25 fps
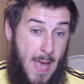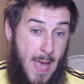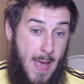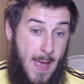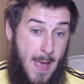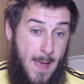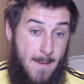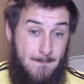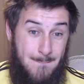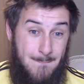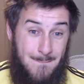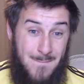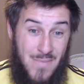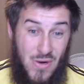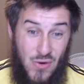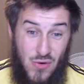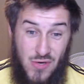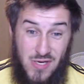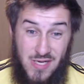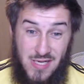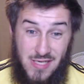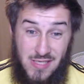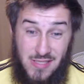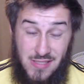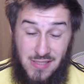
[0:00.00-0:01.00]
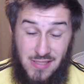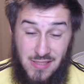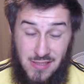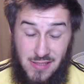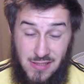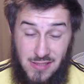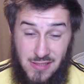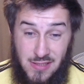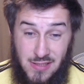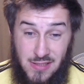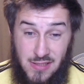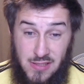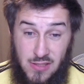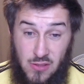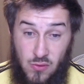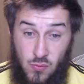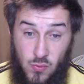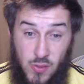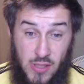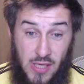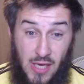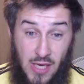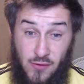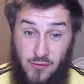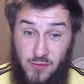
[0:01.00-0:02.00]
America, where
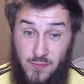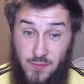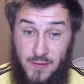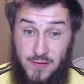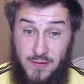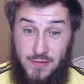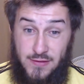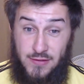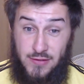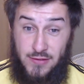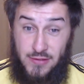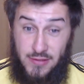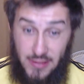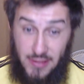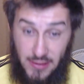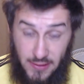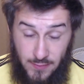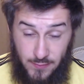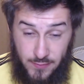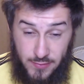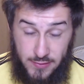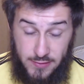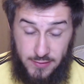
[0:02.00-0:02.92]
your house prices are cheap,